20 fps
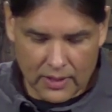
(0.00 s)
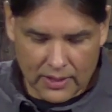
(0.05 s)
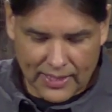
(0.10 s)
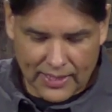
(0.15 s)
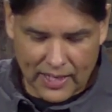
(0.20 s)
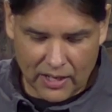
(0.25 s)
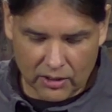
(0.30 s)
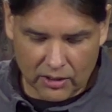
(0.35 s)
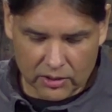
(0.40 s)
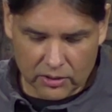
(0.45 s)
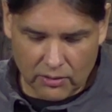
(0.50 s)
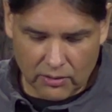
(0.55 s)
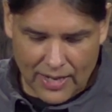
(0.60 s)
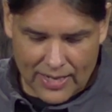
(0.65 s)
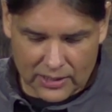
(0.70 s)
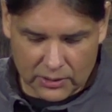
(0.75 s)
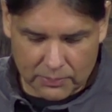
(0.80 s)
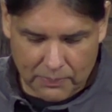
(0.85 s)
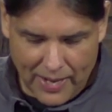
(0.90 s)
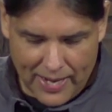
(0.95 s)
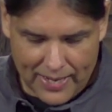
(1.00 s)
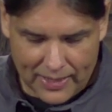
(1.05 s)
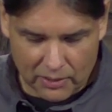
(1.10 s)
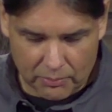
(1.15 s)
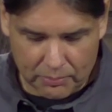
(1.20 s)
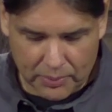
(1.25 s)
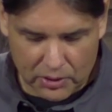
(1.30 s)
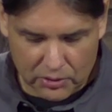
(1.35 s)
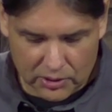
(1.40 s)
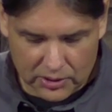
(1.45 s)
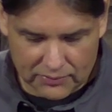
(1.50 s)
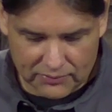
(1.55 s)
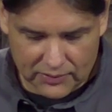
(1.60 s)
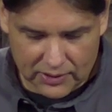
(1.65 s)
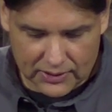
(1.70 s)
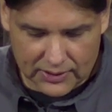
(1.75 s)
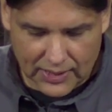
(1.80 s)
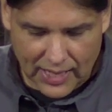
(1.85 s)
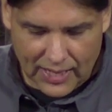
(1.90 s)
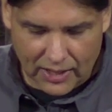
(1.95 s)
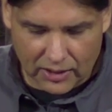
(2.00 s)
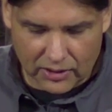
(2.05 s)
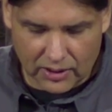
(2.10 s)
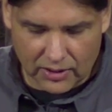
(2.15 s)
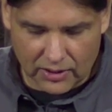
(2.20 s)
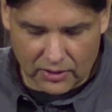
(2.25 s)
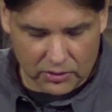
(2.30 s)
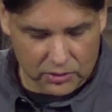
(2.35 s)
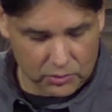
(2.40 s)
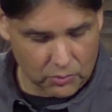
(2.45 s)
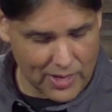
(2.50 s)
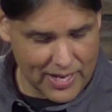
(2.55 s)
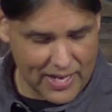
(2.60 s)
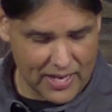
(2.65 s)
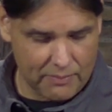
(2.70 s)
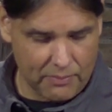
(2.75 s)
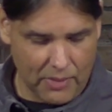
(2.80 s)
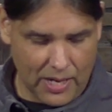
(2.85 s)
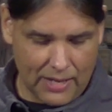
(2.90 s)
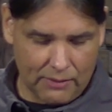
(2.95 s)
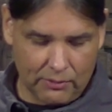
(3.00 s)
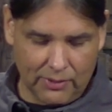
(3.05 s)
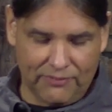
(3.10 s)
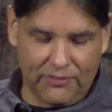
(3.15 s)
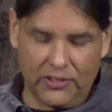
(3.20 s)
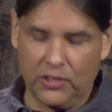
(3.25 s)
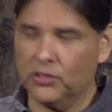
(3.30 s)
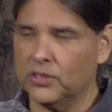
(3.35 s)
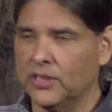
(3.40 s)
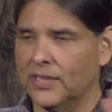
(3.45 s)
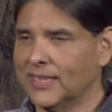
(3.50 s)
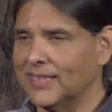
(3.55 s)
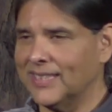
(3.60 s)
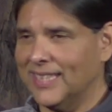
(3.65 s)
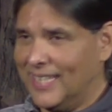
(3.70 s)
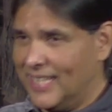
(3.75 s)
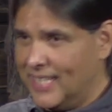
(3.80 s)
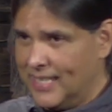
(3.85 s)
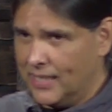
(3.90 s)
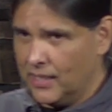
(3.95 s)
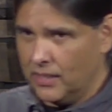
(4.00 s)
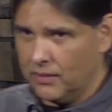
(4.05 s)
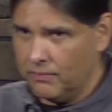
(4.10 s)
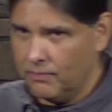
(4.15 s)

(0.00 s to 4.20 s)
characterized by an abusive desire to lose weight by refusing to eat.